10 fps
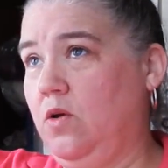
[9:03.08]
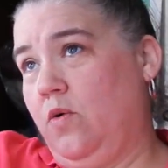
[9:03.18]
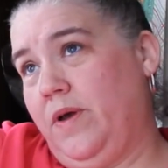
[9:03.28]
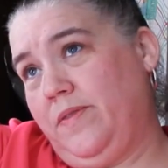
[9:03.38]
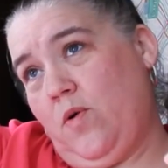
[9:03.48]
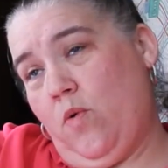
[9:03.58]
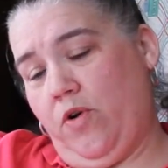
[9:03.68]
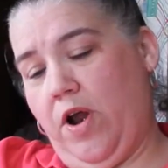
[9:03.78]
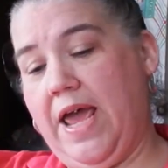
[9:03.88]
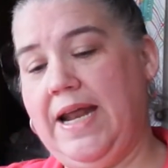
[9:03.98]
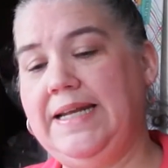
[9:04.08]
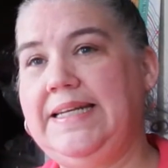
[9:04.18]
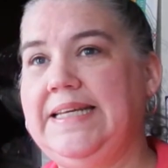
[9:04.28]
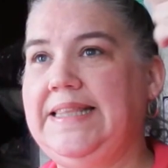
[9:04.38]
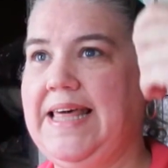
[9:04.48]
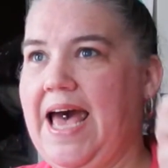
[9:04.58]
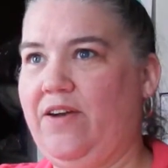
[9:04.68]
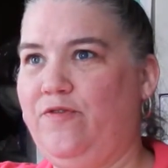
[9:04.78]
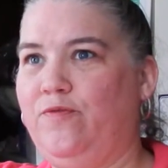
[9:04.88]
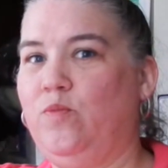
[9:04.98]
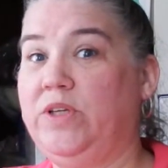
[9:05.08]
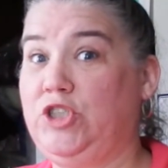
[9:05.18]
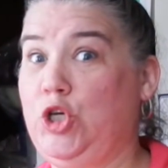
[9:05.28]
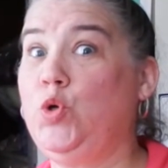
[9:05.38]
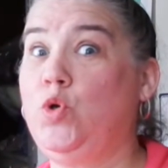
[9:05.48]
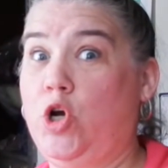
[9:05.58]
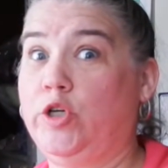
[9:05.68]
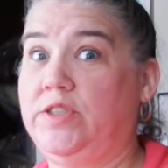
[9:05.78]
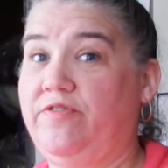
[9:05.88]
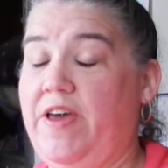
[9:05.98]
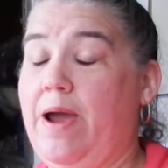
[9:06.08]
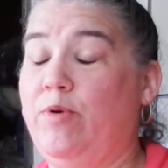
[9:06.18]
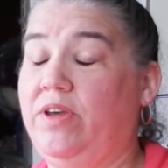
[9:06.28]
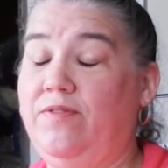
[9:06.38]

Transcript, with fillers: Go around the corner. And I did that with two yards of fabric.